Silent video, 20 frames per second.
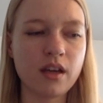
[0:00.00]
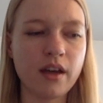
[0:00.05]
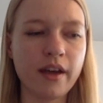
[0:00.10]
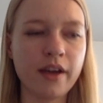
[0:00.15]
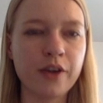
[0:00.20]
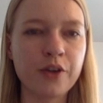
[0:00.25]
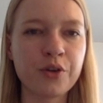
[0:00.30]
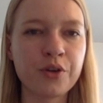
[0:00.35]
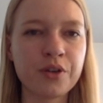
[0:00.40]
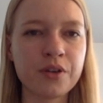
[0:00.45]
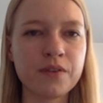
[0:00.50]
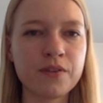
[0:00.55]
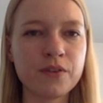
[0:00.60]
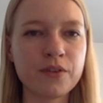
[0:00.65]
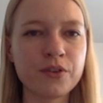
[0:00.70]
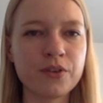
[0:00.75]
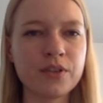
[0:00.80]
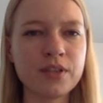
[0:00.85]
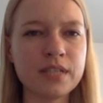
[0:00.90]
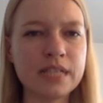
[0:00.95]
I could have
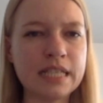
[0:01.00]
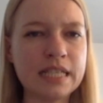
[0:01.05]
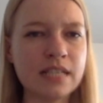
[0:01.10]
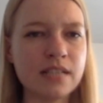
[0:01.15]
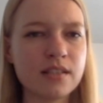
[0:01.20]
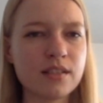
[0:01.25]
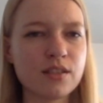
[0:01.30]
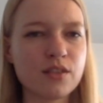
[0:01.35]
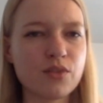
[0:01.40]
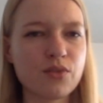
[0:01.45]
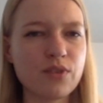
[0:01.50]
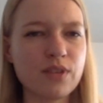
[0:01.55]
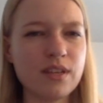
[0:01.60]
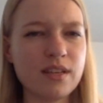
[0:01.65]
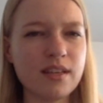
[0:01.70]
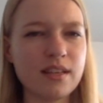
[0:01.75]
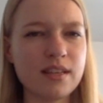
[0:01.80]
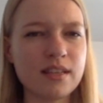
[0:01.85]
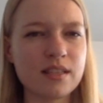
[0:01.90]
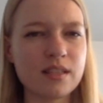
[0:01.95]
learned in
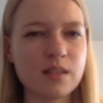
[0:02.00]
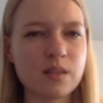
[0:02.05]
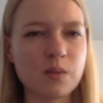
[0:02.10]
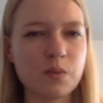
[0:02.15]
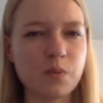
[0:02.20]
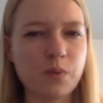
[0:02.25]
industry as